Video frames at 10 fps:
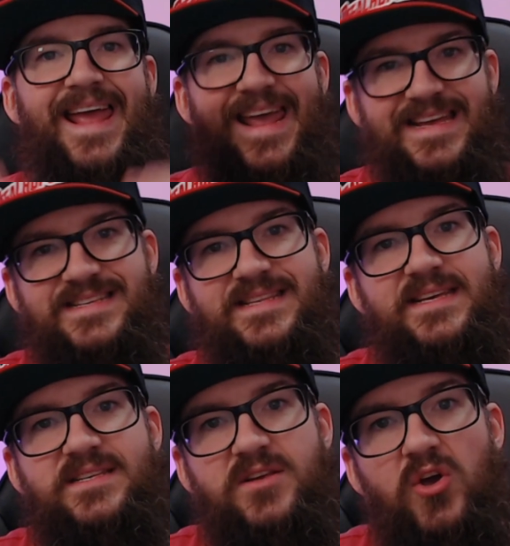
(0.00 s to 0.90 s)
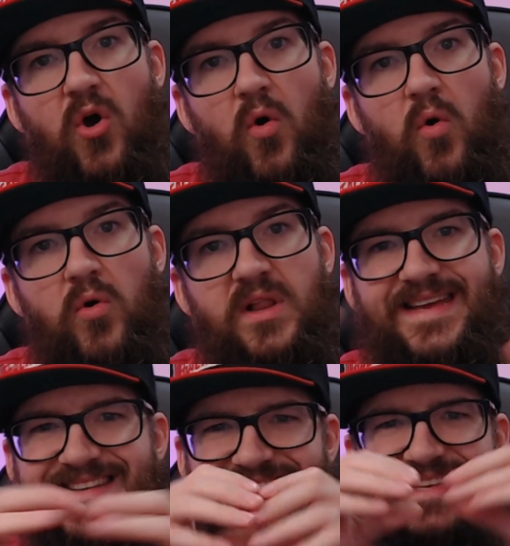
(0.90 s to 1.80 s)
Is this goal,
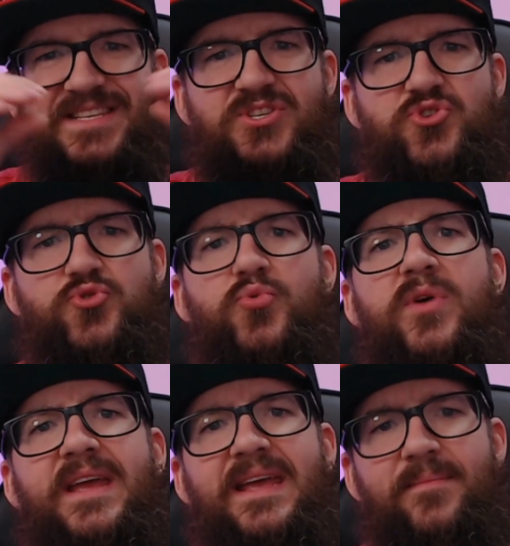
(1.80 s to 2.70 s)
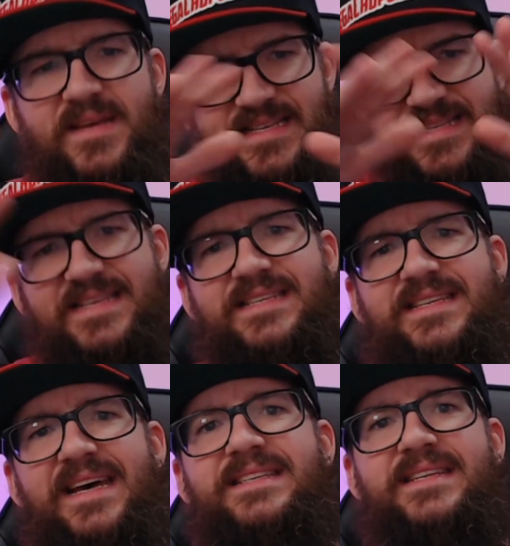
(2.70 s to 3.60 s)
is this dream, is this
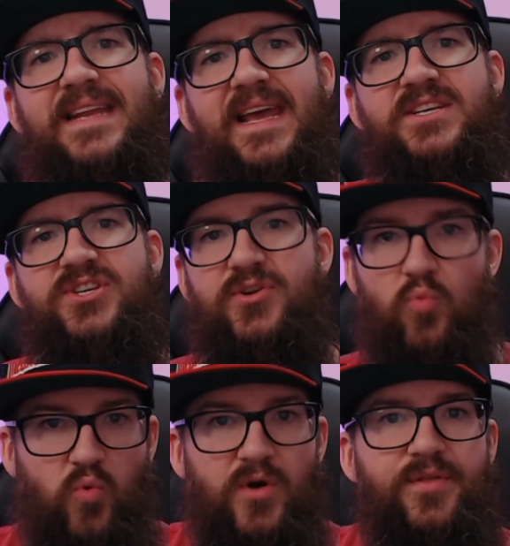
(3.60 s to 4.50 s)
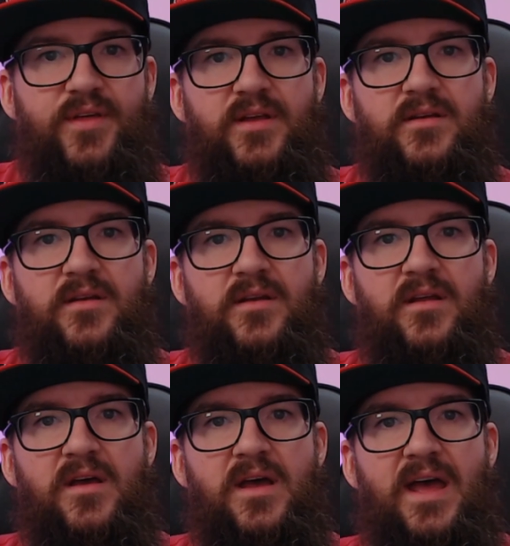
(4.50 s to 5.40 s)
destination worth it?
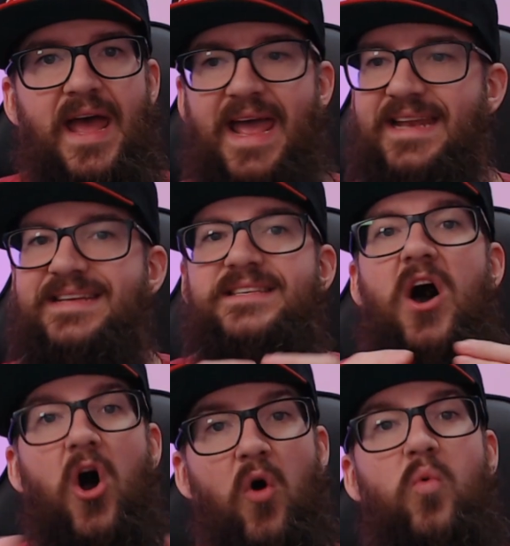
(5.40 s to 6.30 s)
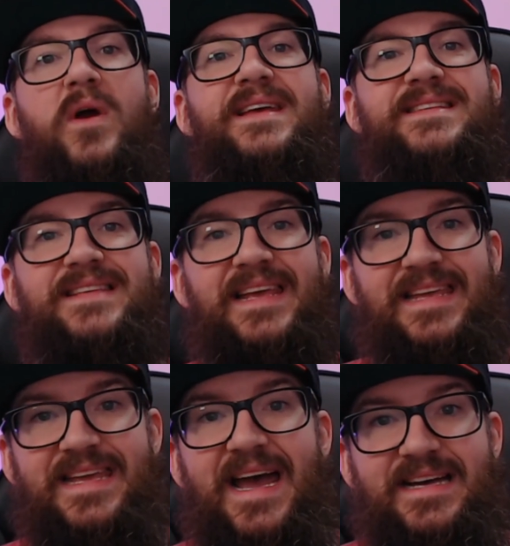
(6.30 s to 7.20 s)
And it's always
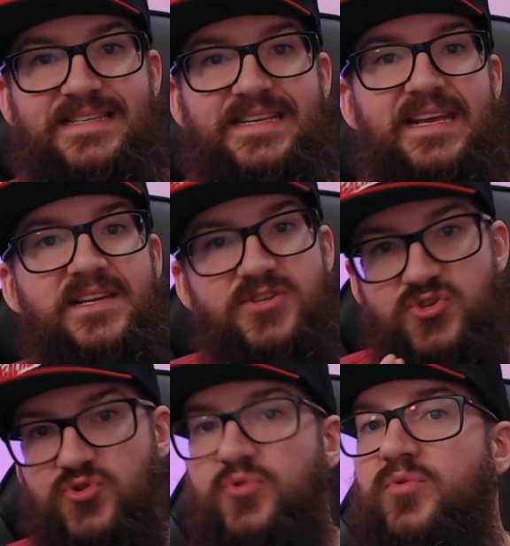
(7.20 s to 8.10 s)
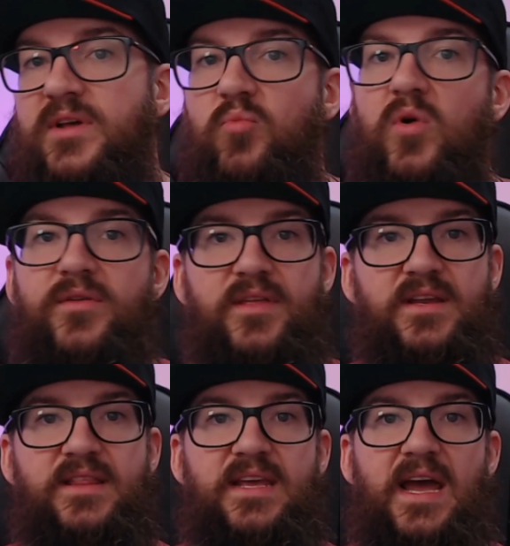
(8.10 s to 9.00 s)
yes, it is truly worth it
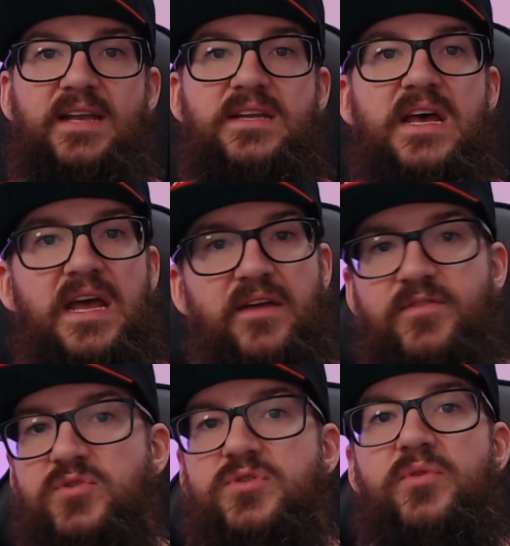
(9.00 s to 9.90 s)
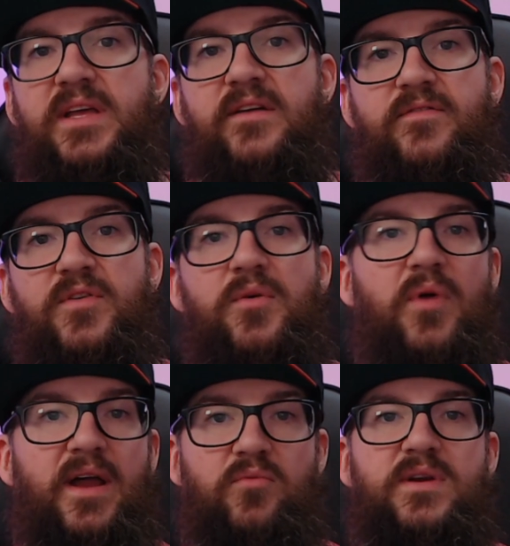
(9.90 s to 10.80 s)
in the end if you're doing it for the
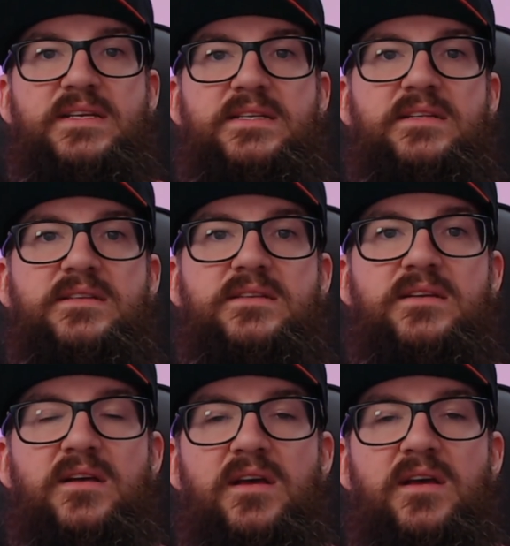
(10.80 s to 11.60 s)
right reasons.